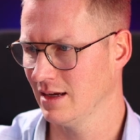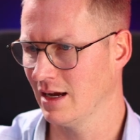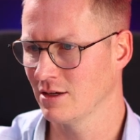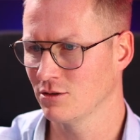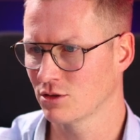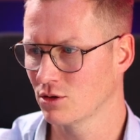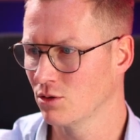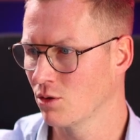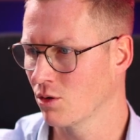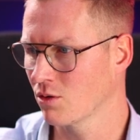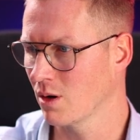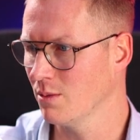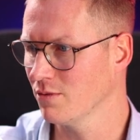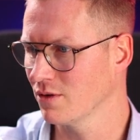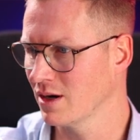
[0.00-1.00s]
I use Google
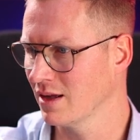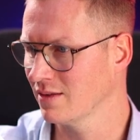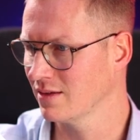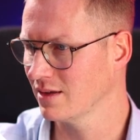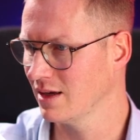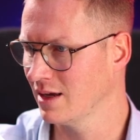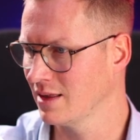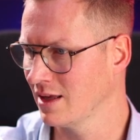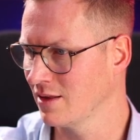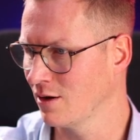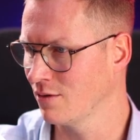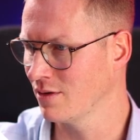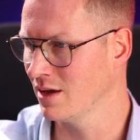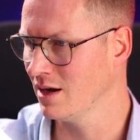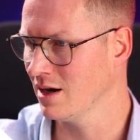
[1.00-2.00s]
Chrome for that. And then
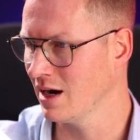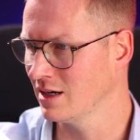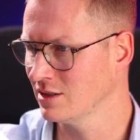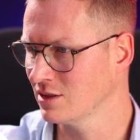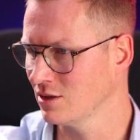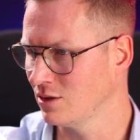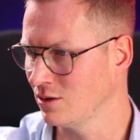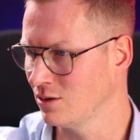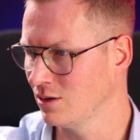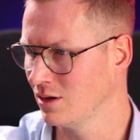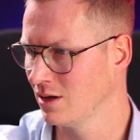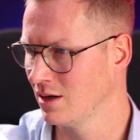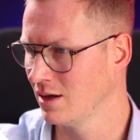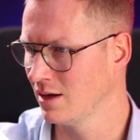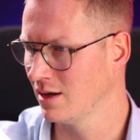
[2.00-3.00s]
over here, I saw
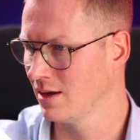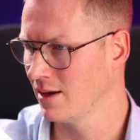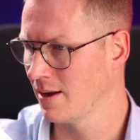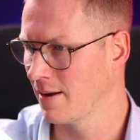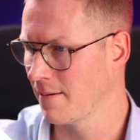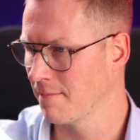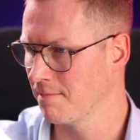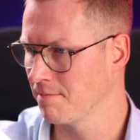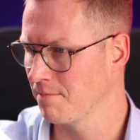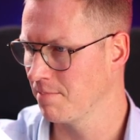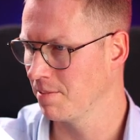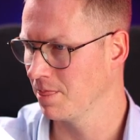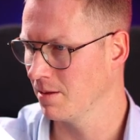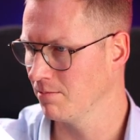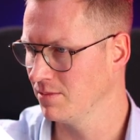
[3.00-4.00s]

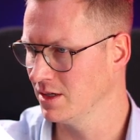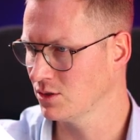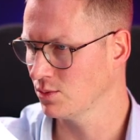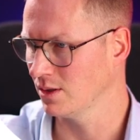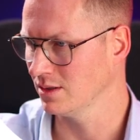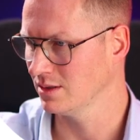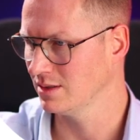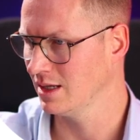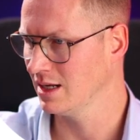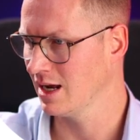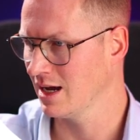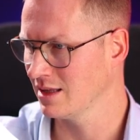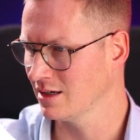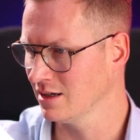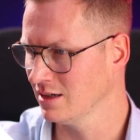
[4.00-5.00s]
this one, data
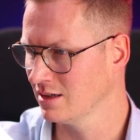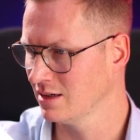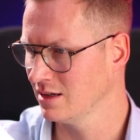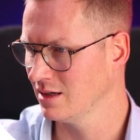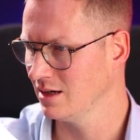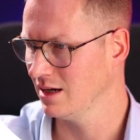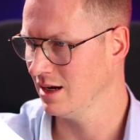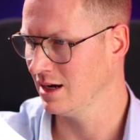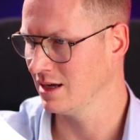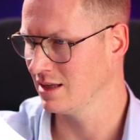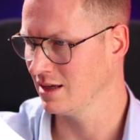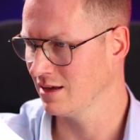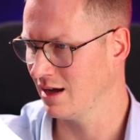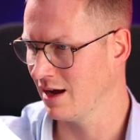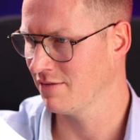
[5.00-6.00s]
header.
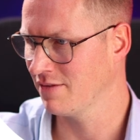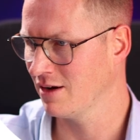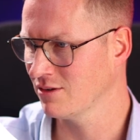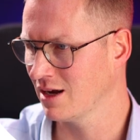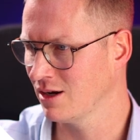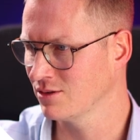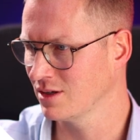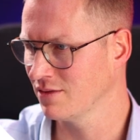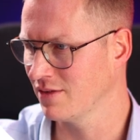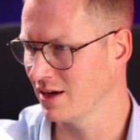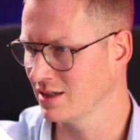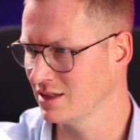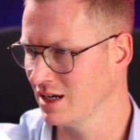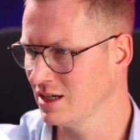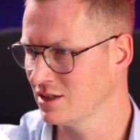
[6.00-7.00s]
And found out if I
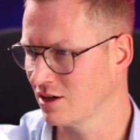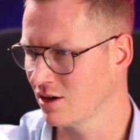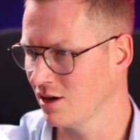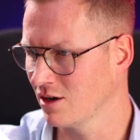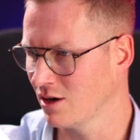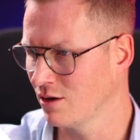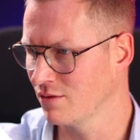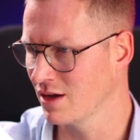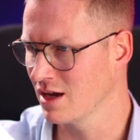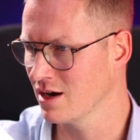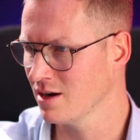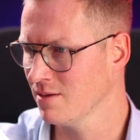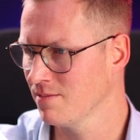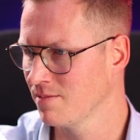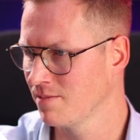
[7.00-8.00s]
change the color over
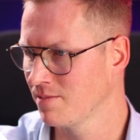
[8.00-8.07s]
here,